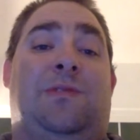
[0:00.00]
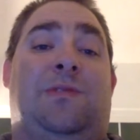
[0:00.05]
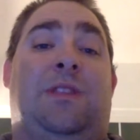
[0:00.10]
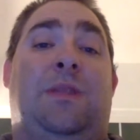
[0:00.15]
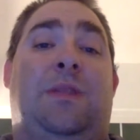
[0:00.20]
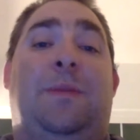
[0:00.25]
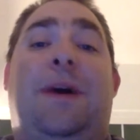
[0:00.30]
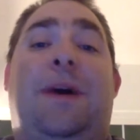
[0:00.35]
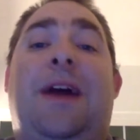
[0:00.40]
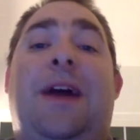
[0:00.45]

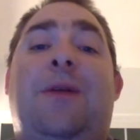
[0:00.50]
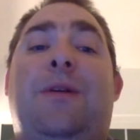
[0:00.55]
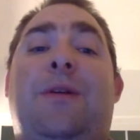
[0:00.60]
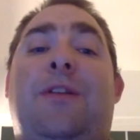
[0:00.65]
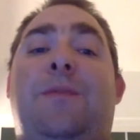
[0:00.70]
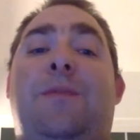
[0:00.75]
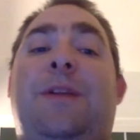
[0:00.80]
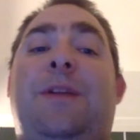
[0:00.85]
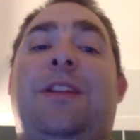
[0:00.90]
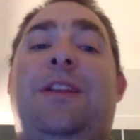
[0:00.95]
The
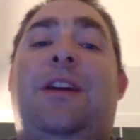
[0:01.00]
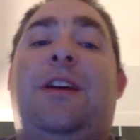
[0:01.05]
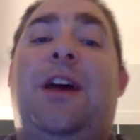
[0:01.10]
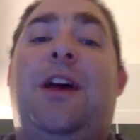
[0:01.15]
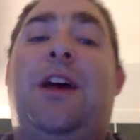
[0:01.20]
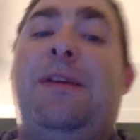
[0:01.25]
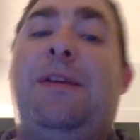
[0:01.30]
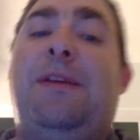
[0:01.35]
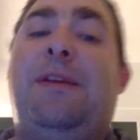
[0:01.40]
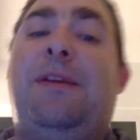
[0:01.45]
Pirates beat the
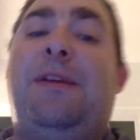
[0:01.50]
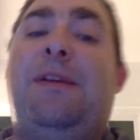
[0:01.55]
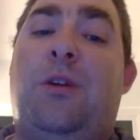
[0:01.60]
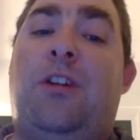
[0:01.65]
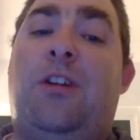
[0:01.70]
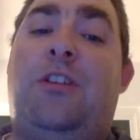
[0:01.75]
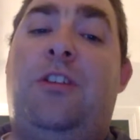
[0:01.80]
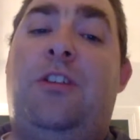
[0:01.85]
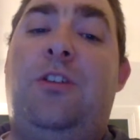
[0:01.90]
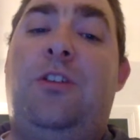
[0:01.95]
Cubbies
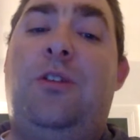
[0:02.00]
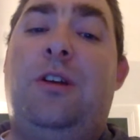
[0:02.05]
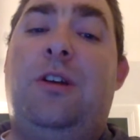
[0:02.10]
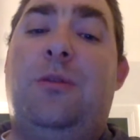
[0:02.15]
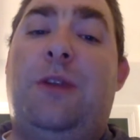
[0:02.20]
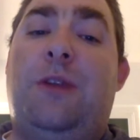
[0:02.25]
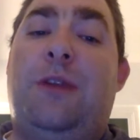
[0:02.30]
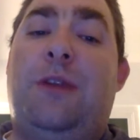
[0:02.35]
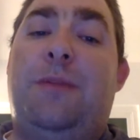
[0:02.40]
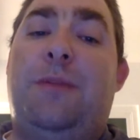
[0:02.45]
4-2.
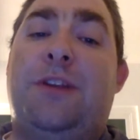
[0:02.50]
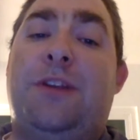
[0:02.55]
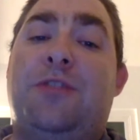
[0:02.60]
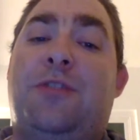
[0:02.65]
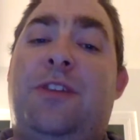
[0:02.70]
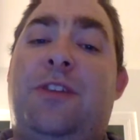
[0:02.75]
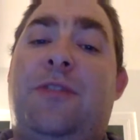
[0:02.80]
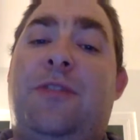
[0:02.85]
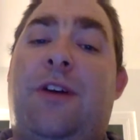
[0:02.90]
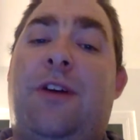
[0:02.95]
Your winning
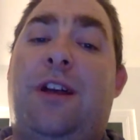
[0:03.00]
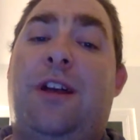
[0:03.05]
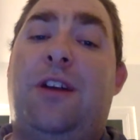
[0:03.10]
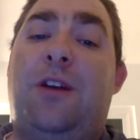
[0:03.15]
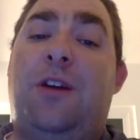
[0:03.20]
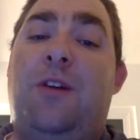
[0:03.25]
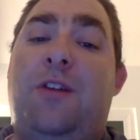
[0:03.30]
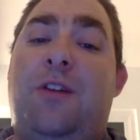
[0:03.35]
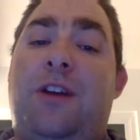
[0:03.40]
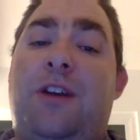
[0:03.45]
pitcher was Ivan
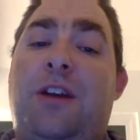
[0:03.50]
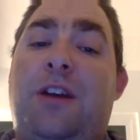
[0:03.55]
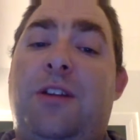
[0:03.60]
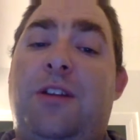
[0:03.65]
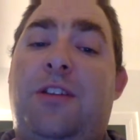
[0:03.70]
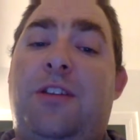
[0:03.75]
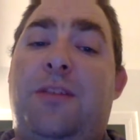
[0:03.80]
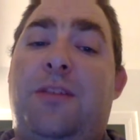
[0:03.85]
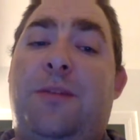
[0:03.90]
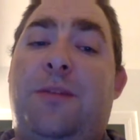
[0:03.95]
Nova. Your
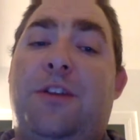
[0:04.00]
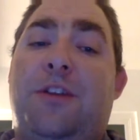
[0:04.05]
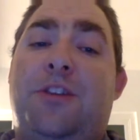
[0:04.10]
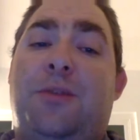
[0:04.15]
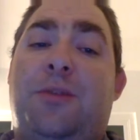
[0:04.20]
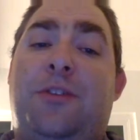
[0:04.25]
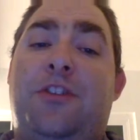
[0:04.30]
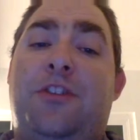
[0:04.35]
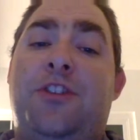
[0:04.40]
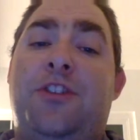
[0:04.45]
losing
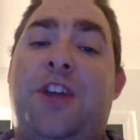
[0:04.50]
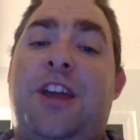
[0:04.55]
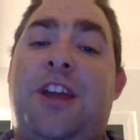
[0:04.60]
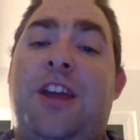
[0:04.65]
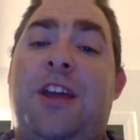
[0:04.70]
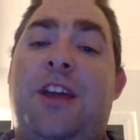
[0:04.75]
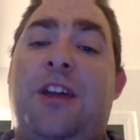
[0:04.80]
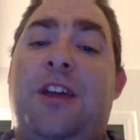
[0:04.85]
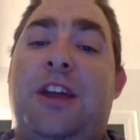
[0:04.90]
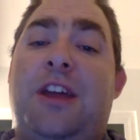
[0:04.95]
pitcher was
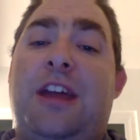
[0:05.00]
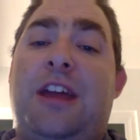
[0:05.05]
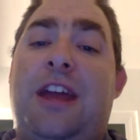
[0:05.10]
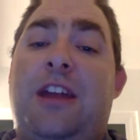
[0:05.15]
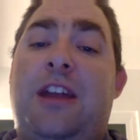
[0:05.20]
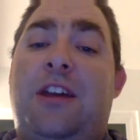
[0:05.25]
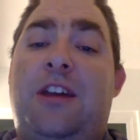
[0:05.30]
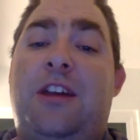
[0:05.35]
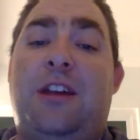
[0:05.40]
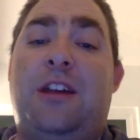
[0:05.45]
Jake
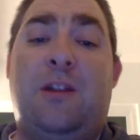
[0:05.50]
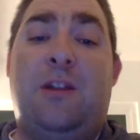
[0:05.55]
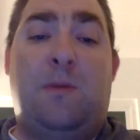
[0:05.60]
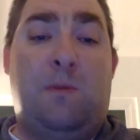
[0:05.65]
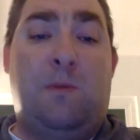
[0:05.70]
Arrieta.